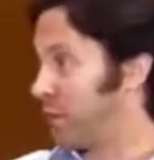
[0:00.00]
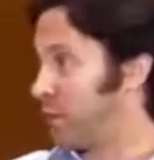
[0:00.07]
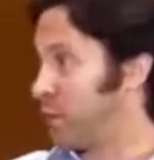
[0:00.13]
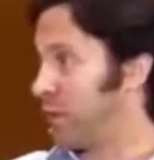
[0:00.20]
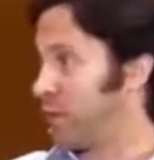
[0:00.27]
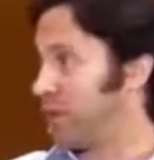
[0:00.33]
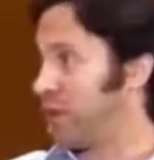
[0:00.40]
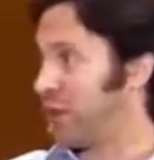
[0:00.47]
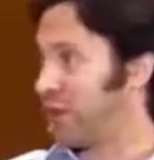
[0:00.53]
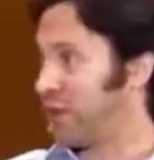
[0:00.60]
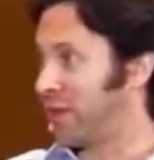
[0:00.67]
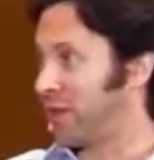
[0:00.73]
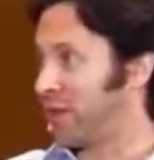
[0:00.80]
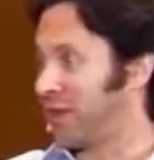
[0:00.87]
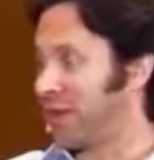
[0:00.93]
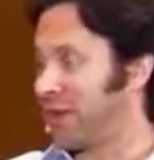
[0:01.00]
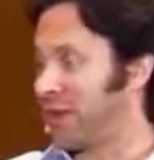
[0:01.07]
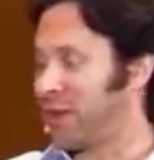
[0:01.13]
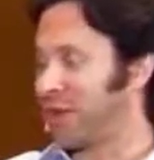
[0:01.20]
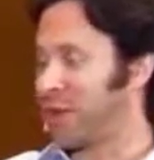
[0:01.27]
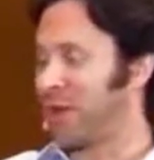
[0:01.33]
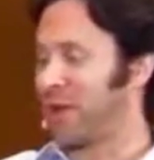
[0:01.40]
It's one of the things I
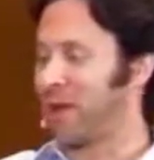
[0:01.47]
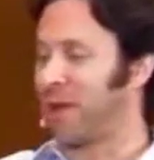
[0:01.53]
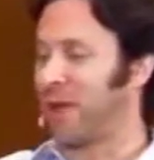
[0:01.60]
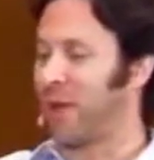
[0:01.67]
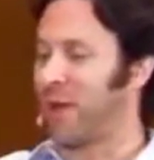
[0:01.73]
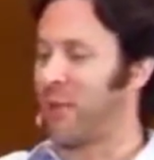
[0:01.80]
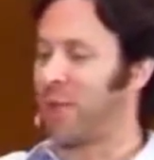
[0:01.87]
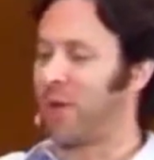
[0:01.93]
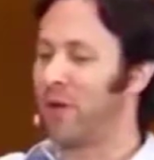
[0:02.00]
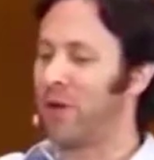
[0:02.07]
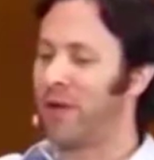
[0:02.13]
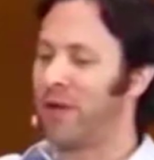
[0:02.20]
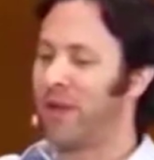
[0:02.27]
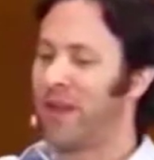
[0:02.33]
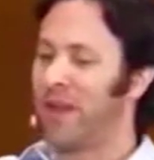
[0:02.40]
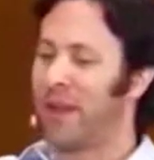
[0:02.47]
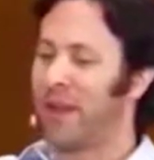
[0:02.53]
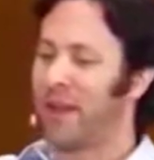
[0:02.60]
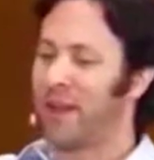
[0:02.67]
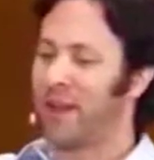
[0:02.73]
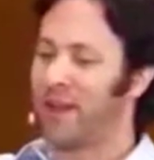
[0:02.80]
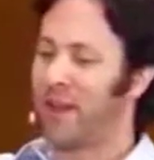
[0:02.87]
study in my lab,
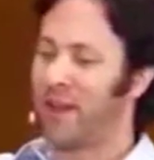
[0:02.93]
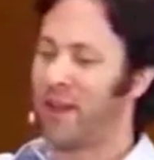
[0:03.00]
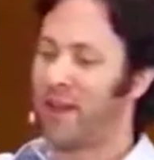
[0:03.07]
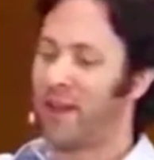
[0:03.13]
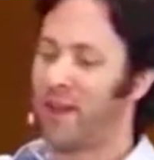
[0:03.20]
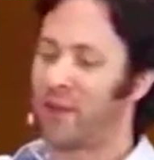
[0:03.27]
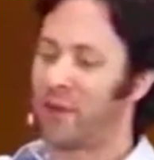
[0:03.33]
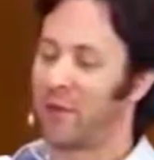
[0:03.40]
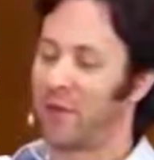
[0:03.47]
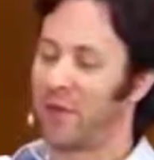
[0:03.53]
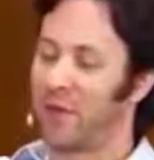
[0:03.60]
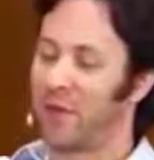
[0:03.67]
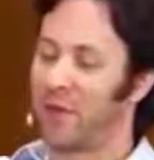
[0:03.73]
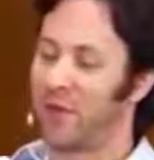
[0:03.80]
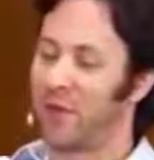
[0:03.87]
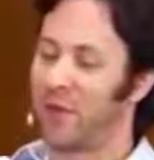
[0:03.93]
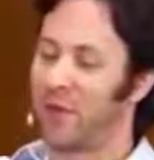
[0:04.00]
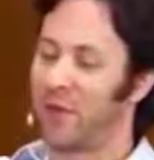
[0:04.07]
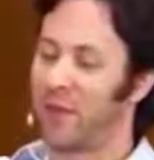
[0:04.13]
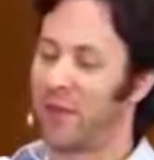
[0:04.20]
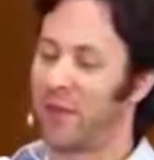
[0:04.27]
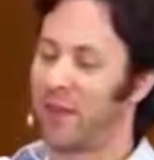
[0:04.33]
and I was mentioning
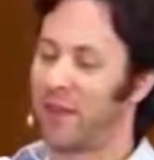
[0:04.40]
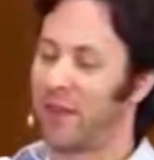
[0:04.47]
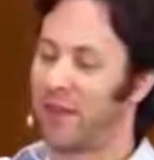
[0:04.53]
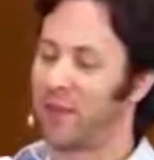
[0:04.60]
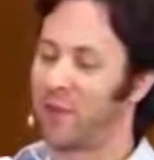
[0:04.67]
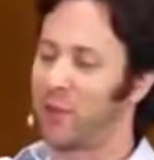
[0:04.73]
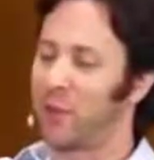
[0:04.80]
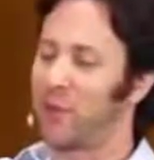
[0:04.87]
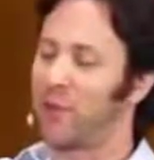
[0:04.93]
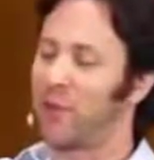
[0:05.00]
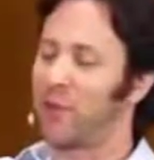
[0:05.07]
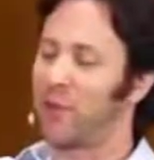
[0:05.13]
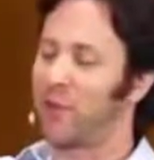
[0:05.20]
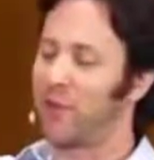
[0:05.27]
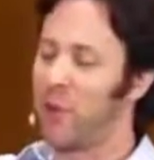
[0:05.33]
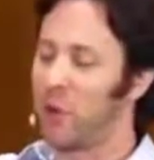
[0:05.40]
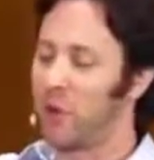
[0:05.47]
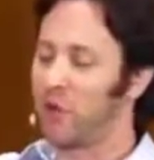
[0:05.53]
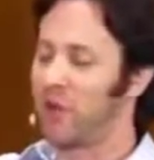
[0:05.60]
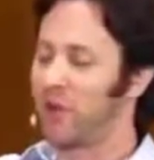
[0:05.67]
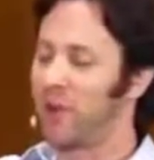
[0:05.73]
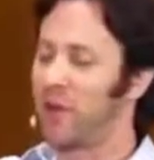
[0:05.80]
to you that I think it's one of the
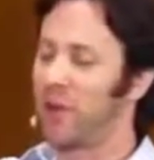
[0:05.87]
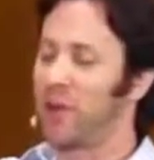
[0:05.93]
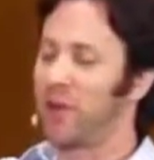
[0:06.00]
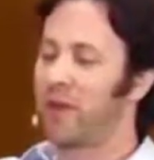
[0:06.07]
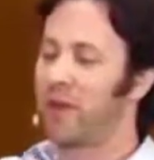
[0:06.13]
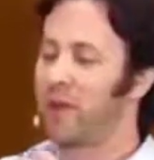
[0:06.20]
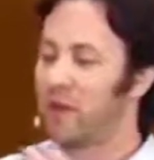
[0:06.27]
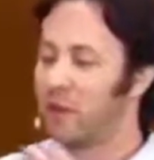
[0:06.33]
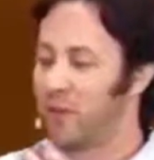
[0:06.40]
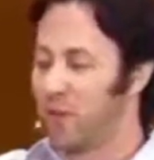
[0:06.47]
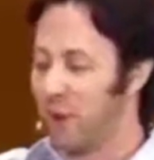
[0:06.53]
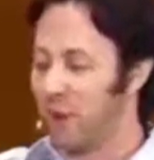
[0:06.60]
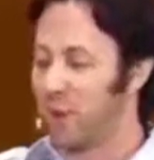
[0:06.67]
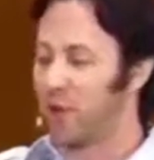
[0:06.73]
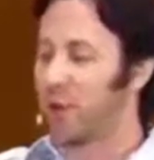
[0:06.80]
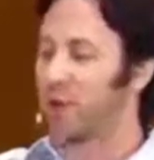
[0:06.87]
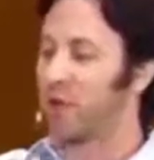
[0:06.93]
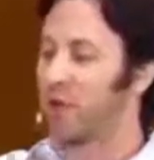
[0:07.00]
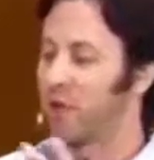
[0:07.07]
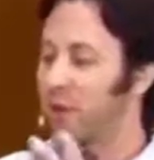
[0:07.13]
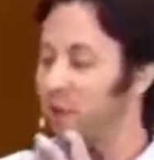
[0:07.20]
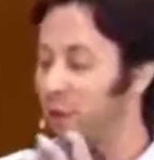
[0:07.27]
most stubborn
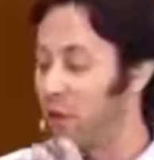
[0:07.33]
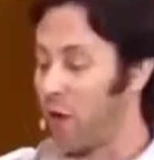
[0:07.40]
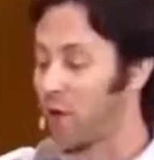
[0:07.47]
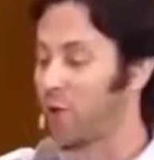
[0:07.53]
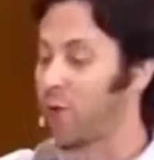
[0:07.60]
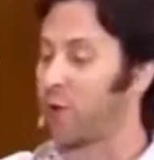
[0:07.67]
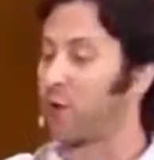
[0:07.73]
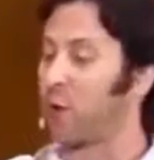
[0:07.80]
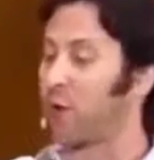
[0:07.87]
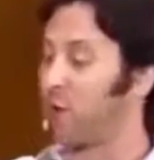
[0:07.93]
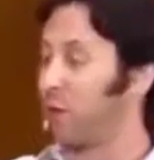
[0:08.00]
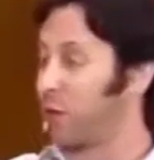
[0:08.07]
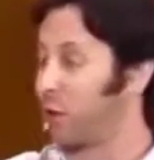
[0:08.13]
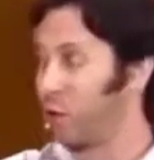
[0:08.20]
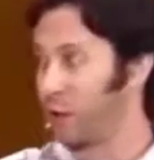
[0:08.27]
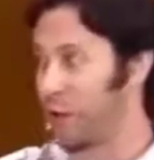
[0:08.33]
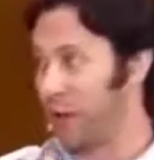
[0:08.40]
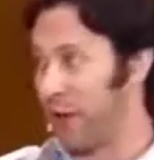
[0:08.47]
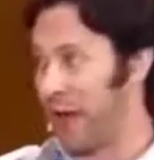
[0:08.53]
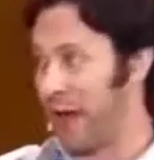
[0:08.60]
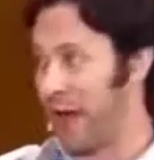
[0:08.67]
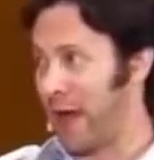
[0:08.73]
psychological filters
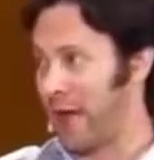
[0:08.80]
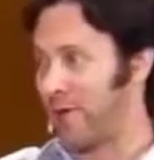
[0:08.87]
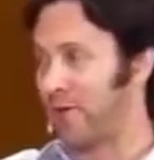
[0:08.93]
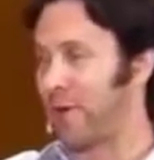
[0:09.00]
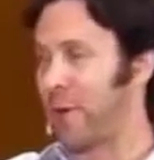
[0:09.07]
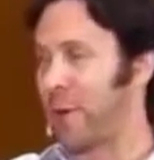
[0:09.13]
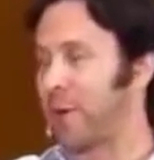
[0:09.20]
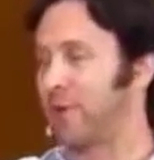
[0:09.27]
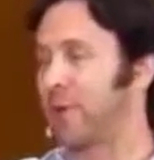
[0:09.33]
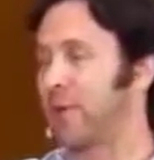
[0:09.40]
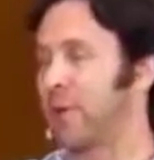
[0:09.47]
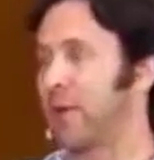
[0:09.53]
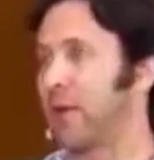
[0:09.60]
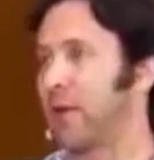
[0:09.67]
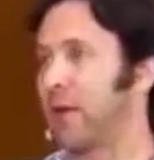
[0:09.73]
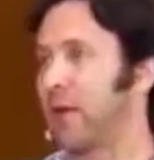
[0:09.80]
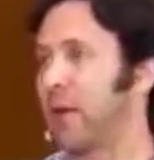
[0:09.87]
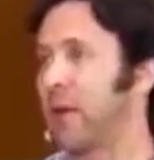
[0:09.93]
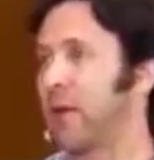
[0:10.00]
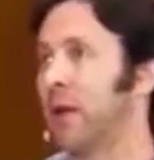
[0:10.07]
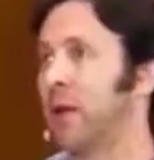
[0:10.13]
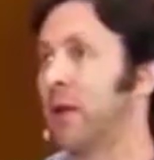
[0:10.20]
we have, by which I mean
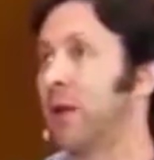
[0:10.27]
